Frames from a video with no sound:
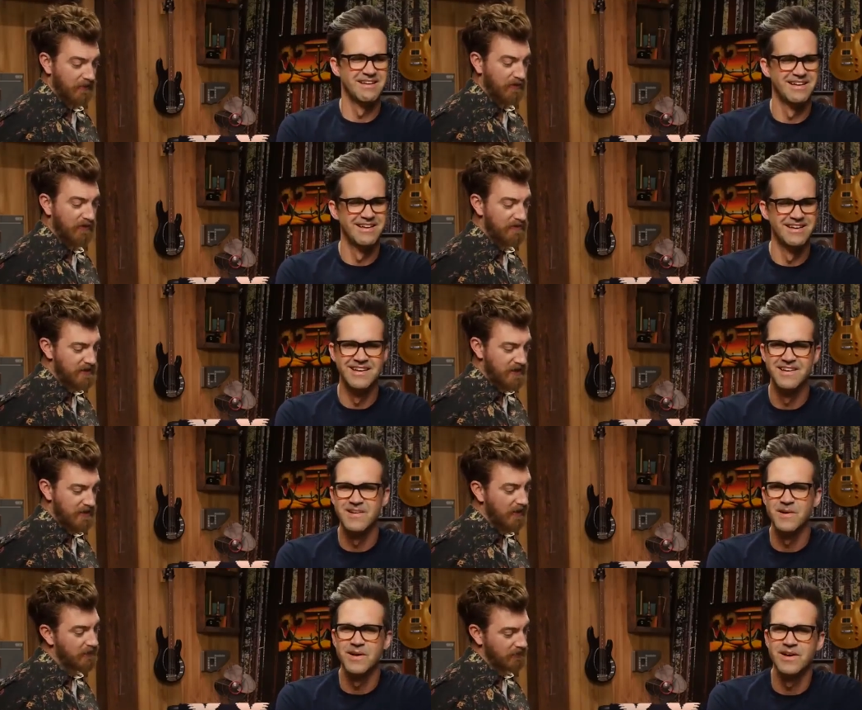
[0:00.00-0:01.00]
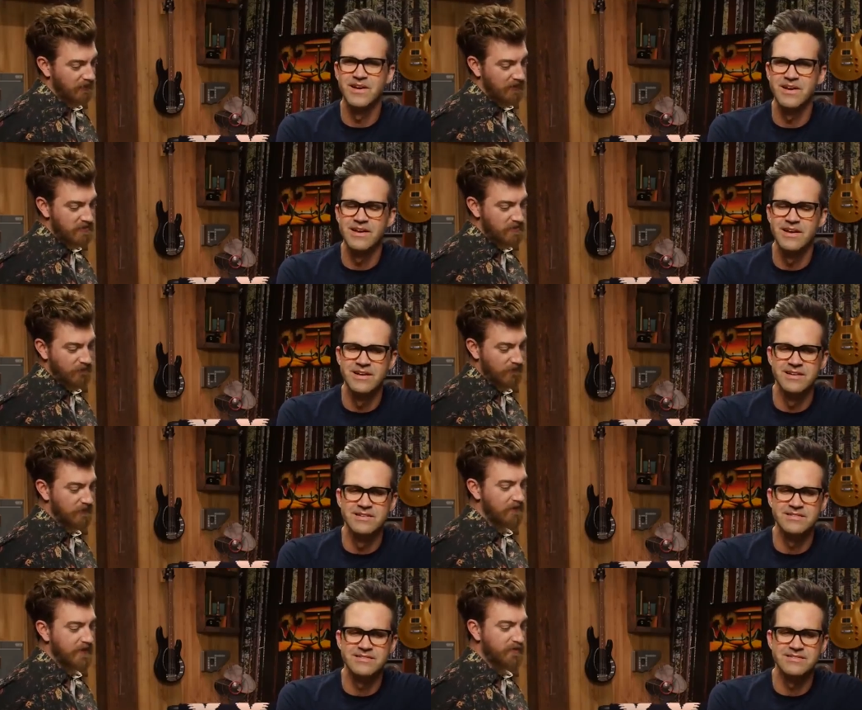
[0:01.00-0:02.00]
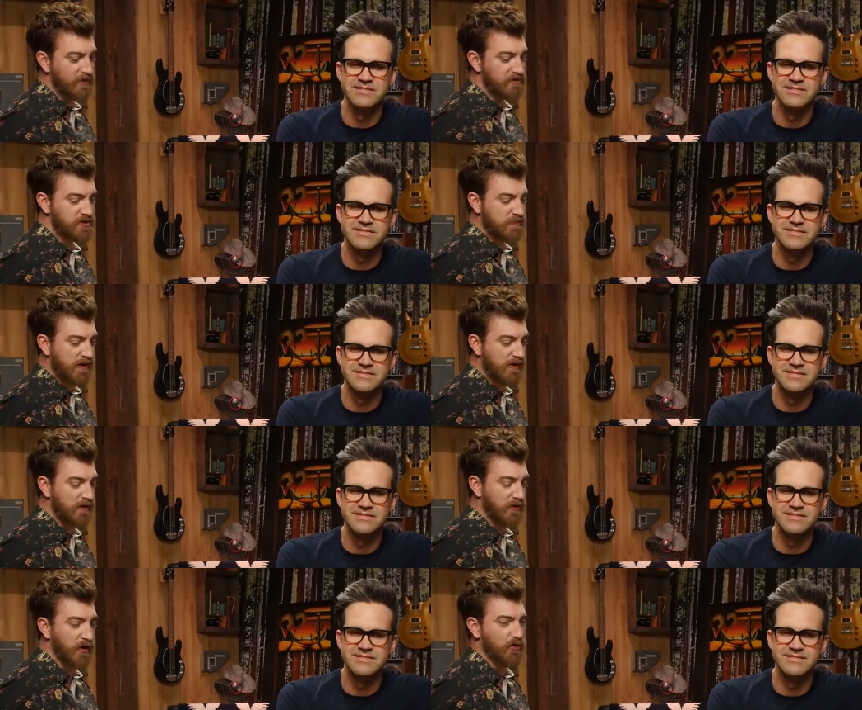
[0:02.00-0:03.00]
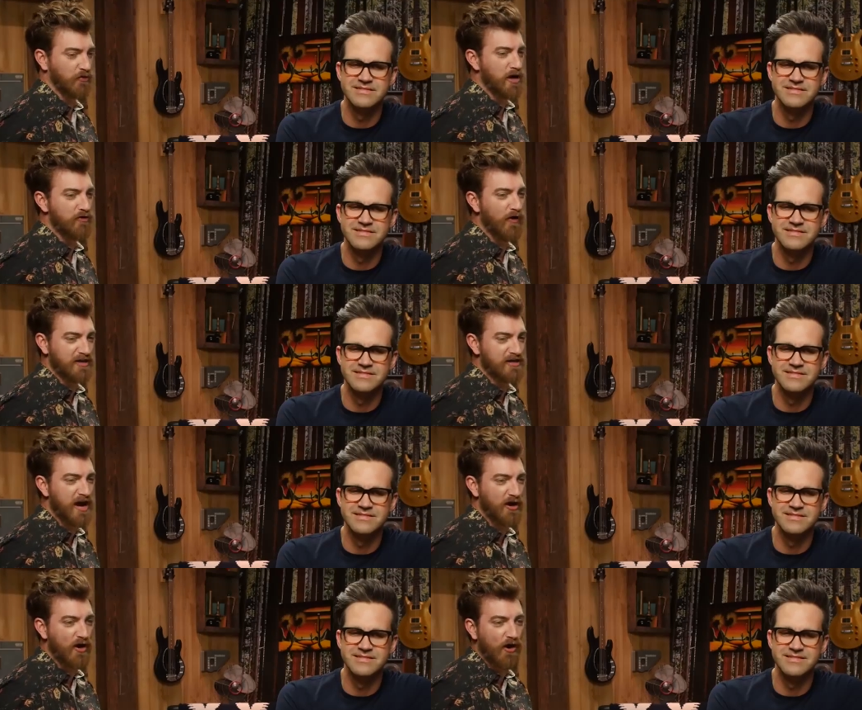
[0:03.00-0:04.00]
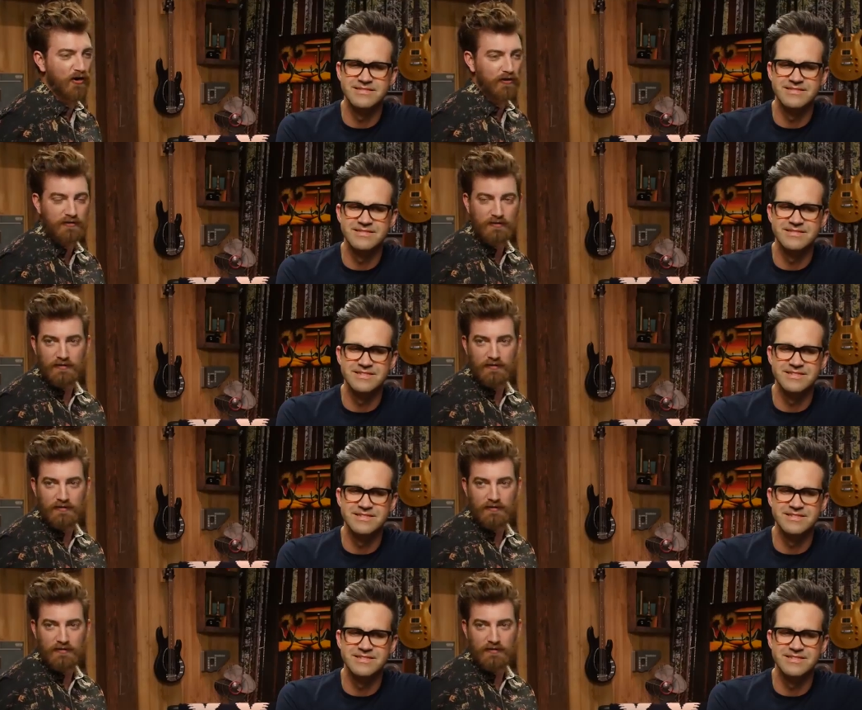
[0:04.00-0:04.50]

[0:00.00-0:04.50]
Speaker 1: Or D. Nothing. He's your friendly neighborhood superhero, the green rectangle.